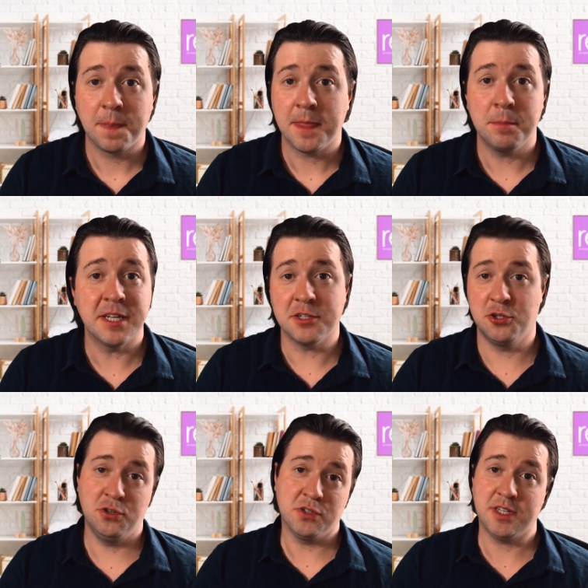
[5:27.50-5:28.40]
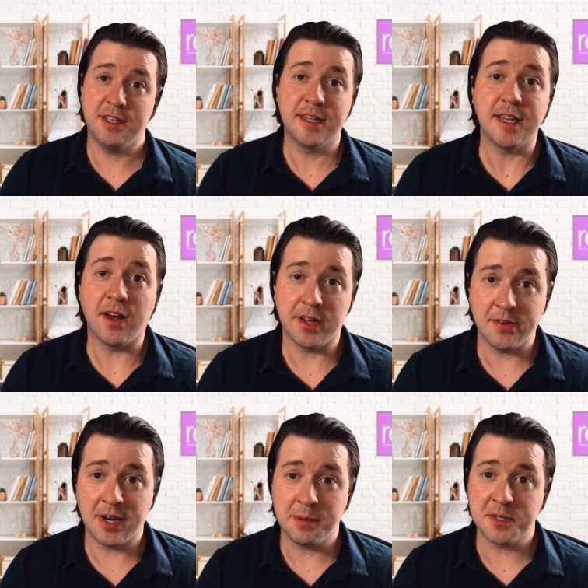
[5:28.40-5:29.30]
but it's just died on
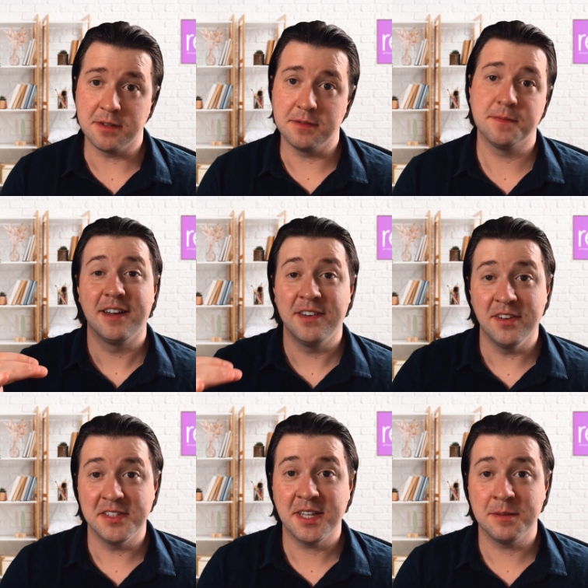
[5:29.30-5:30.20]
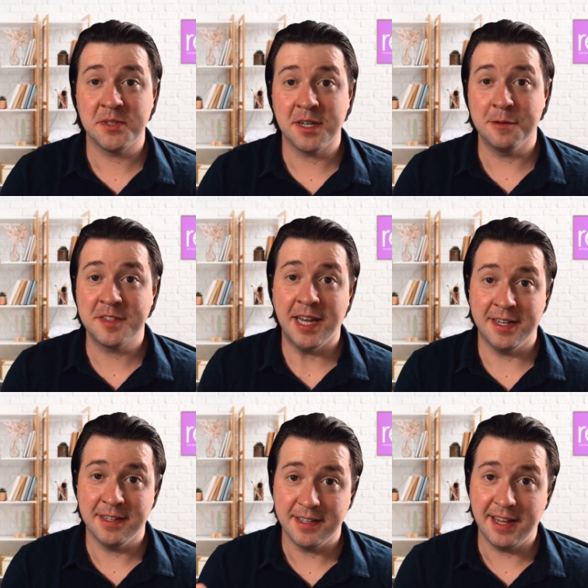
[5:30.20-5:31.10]
Amazon. 9 times out of
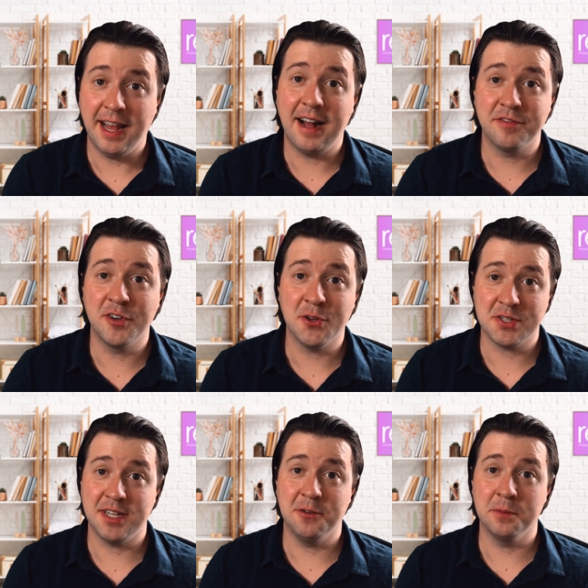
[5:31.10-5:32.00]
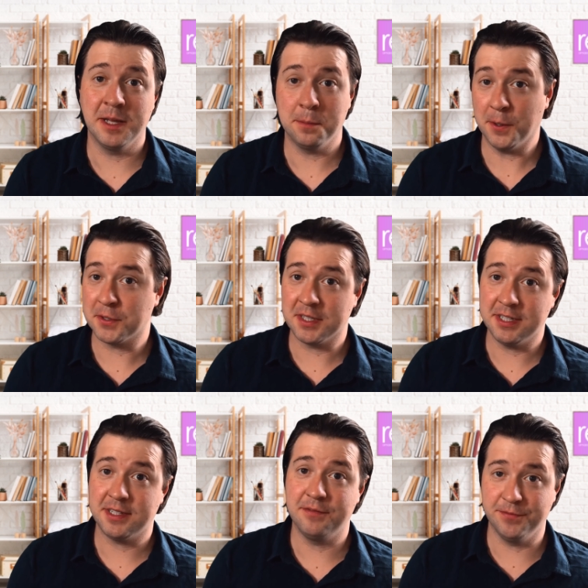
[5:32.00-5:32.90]
10, they have not set up that product
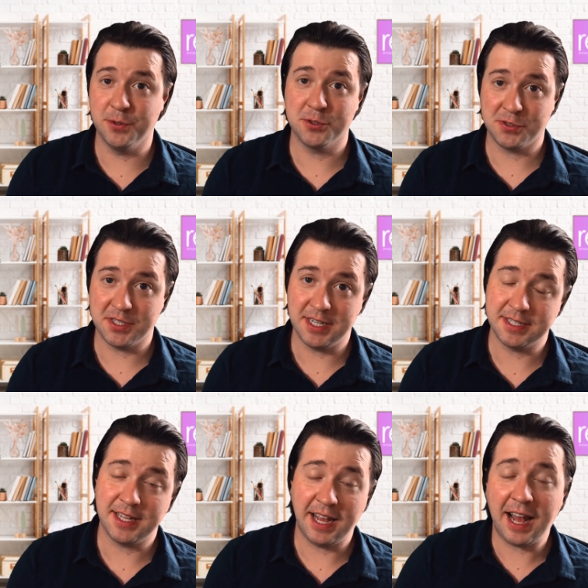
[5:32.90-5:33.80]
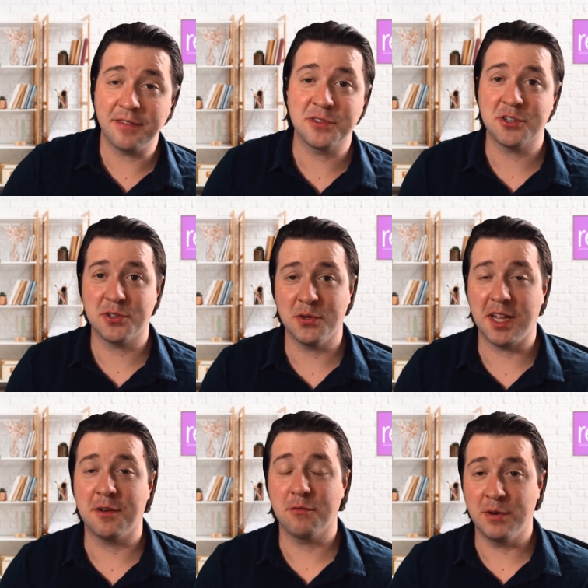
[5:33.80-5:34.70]
listing for success. They haven't
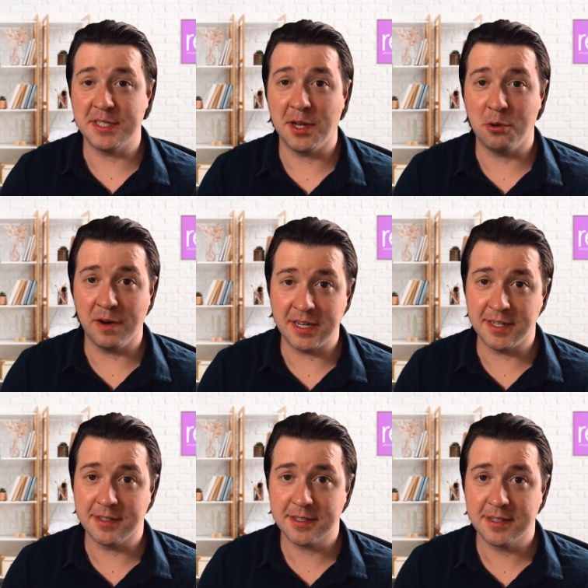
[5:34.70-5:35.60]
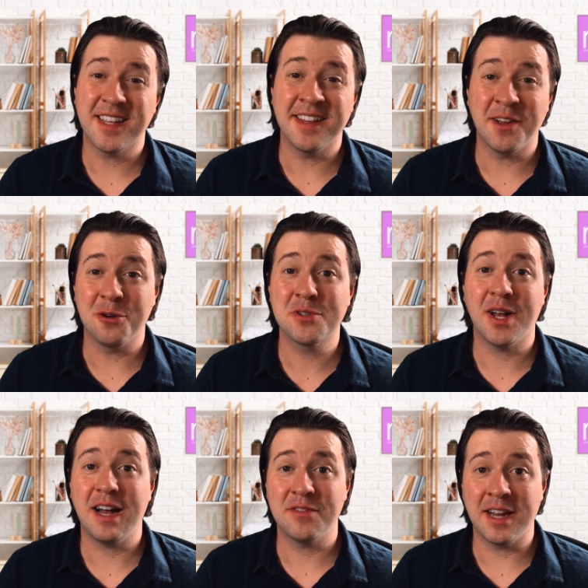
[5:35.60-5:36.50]
studied retail readiness, and they also
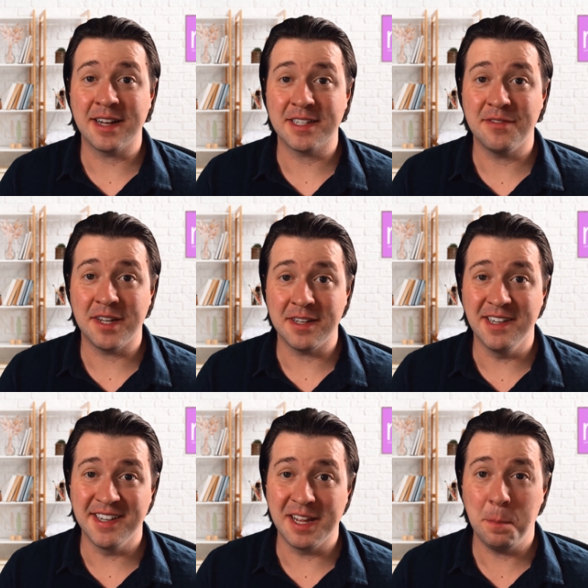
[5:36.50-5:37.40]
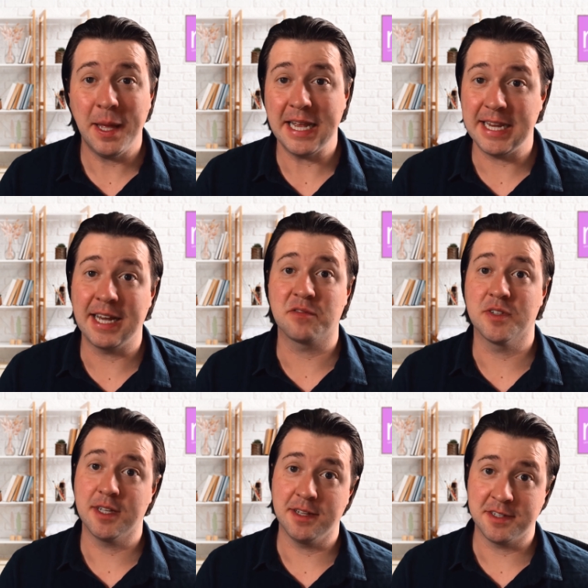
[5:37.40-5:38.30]
haven't activated a paid
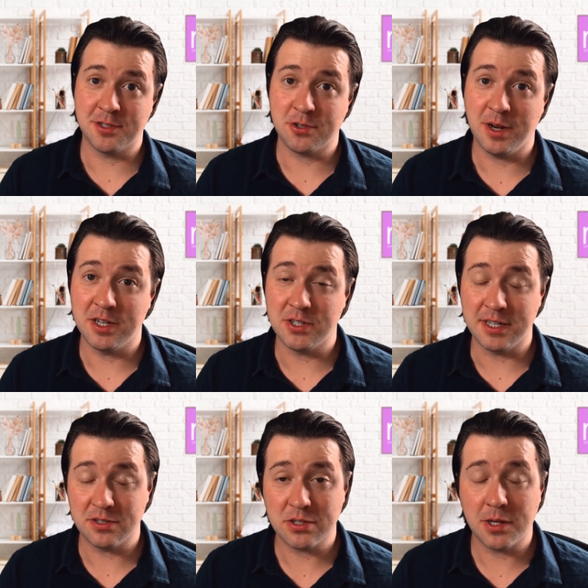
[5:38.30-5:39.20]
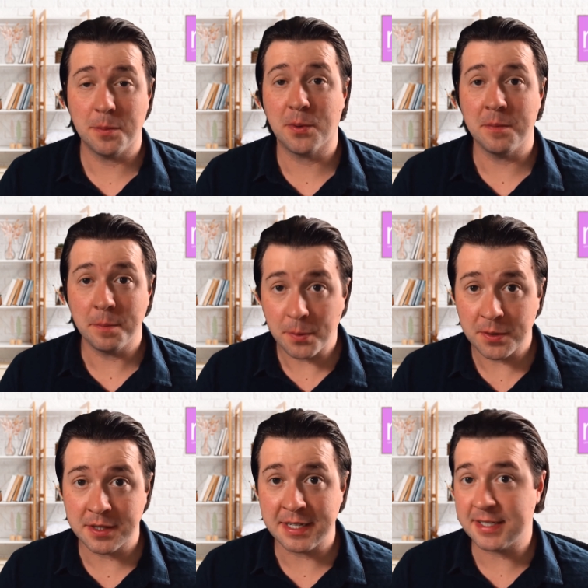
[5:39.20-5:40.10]
advertising strategy. It's super
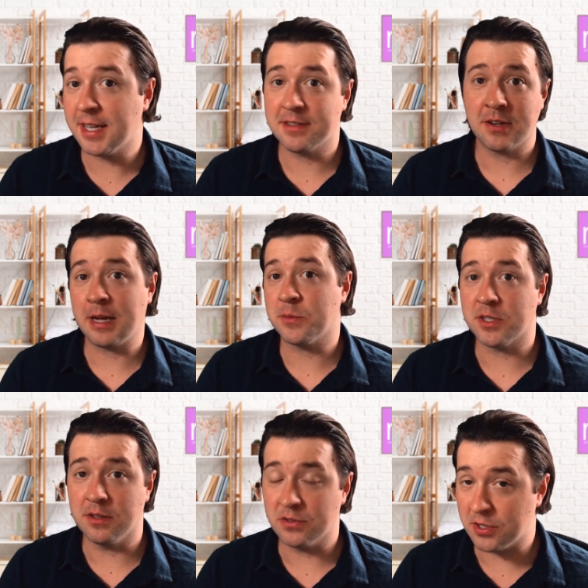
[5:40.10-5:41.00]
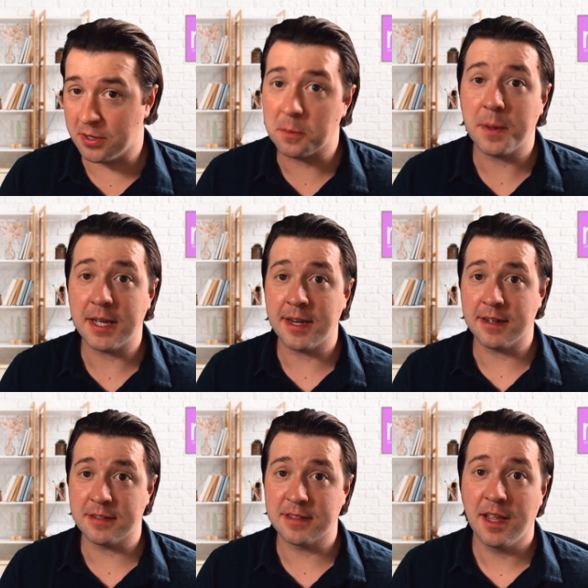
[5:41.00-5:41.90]
important these days on Amazon to do paid
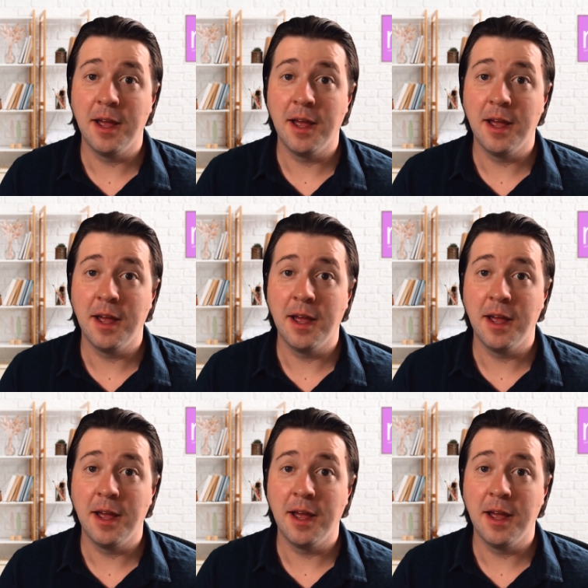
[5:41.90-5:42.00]
ads,